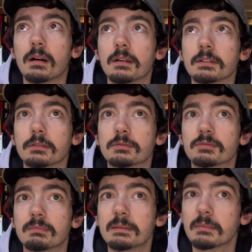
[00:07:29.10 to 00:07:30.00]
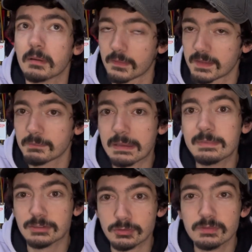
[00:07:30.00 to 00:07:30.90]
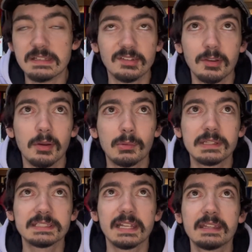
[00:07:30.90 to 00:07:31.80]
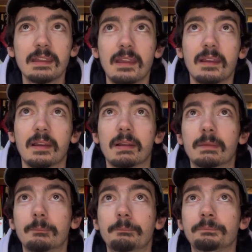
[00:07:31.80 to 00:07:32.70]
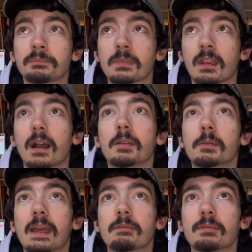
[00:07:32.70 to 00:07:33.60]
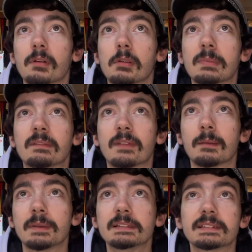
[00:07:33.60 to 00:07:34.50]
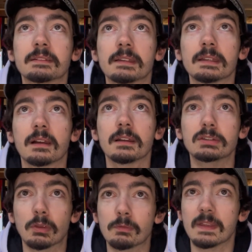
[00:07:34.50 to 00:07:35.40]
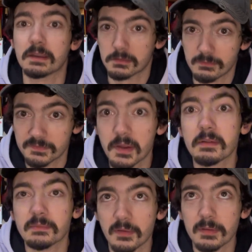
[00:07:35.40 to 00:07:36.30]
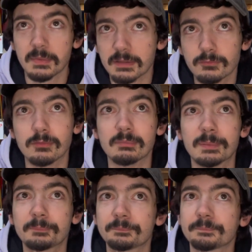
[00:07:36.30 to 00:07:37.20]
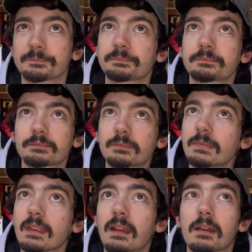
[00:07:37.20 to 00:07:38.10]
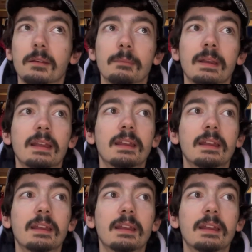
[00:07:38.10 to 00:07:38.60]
you know, maybe I think maybe two years ago I want to say. Um, I know they have a very big fan base, and I I know they are a very very big group. Um,